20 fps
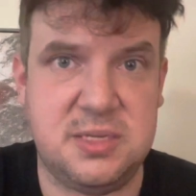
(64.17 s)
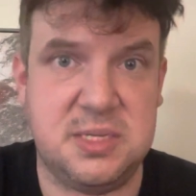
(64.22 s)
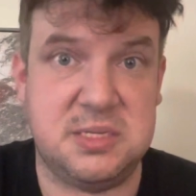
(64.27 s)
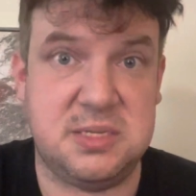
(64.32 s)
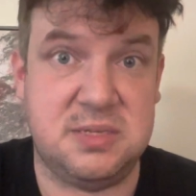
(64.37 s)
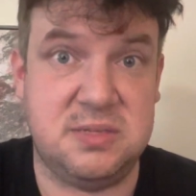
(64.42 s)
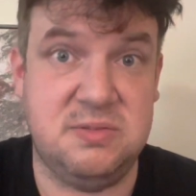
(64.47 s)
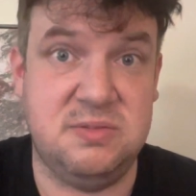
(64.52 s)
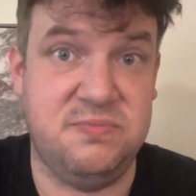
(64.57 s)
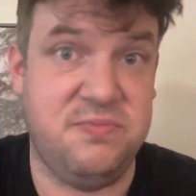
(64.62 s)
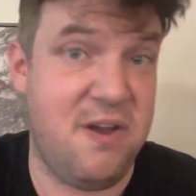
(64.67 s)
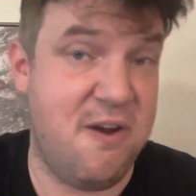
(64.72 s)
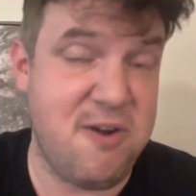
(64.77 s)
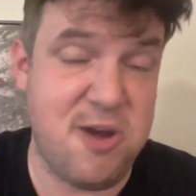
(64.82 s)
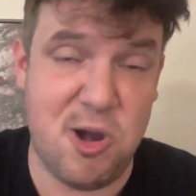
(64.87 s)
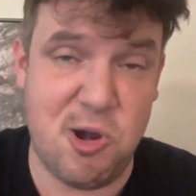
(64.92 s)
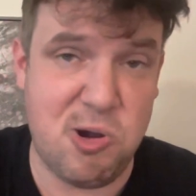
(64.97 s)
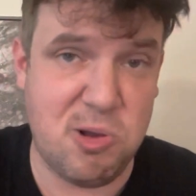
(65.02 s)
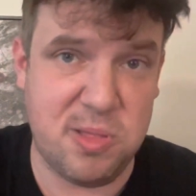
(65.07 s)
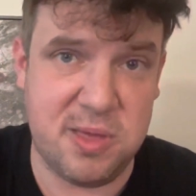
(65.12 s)
it's
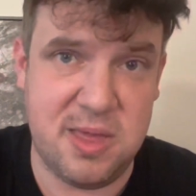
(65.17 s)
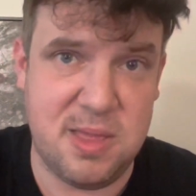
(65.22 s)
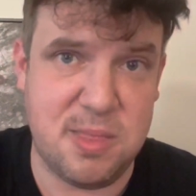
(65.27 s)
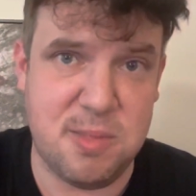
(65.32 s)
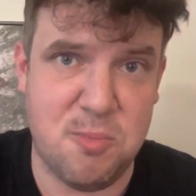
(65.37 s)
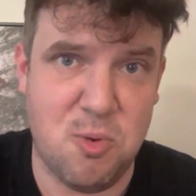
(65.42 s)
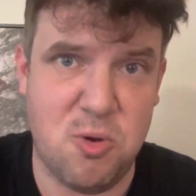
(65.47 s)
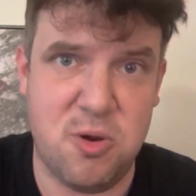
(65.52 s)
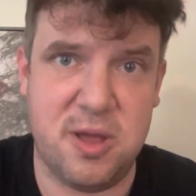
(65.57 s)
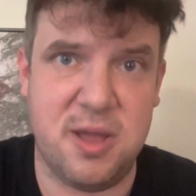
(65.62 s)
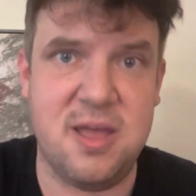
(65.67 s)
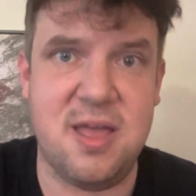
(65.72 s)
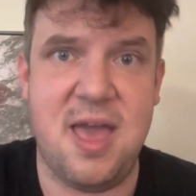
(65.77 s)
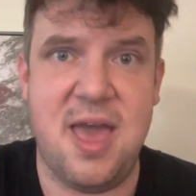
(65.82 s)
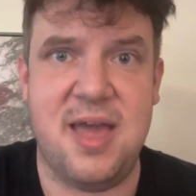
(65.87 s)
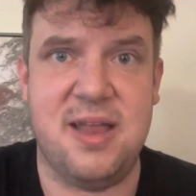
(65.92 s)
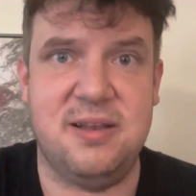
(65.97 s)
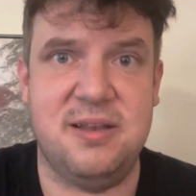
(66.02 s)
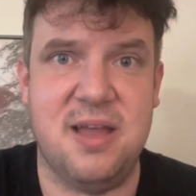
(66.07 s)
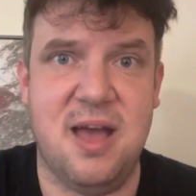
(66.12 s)
very early in the morning
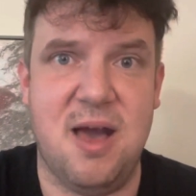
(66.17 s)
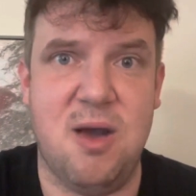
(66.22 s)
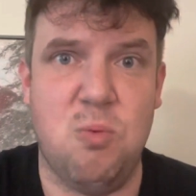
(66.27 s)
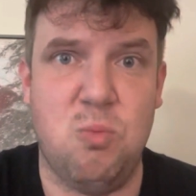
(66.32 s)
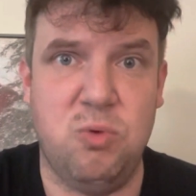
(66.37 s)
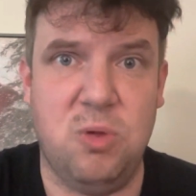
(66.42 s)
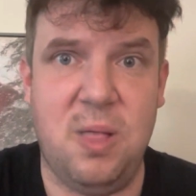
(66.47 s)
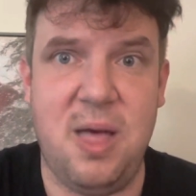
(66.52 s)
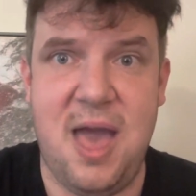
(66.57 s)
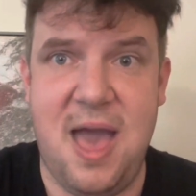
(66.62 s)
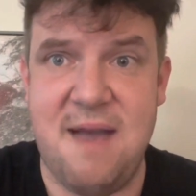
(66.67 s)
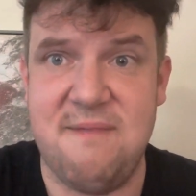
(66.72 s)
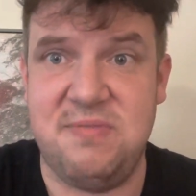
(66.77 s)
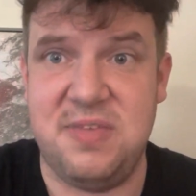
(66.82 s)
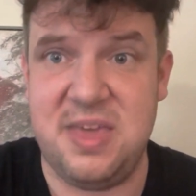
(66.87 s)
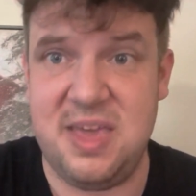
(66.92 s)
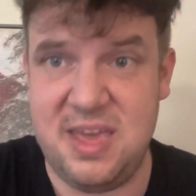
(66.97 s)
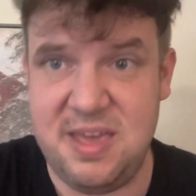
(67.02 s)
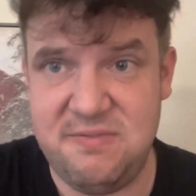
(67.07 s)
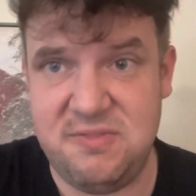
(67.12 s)
and we'll have
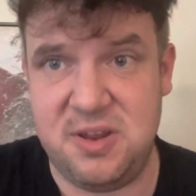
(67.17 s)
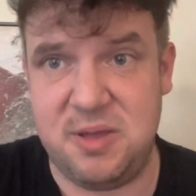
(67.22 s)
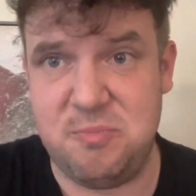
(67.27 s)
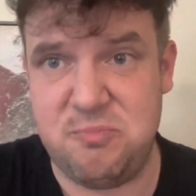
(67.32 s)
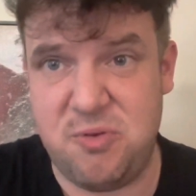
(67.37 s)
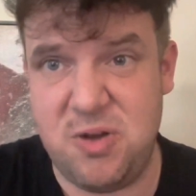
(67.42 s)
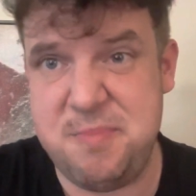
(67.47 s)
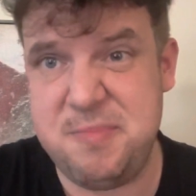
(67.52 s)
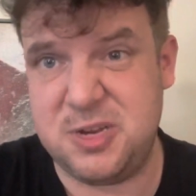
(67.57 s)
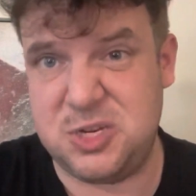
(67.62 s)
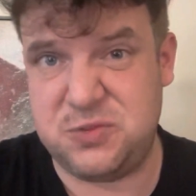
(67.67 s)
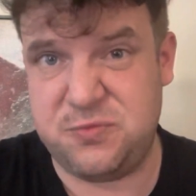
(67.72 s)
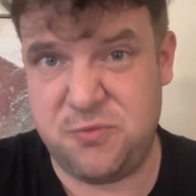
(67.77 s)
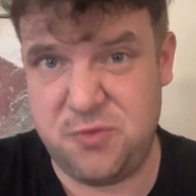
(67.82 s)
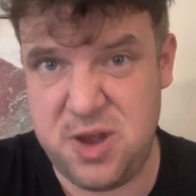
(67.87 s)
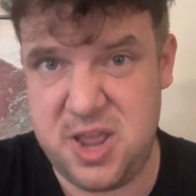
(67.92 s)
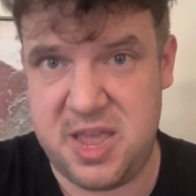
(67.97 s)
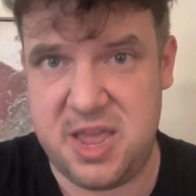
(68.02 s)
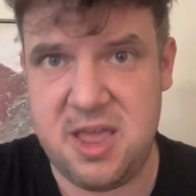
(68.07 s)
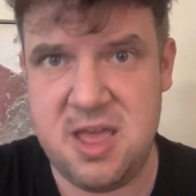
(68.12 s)
the evening pretty much
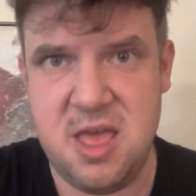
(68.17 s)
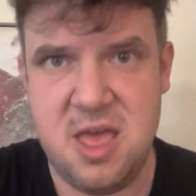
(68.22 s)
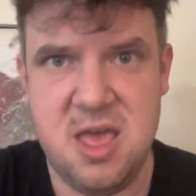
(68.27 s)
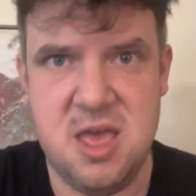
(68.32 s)
free.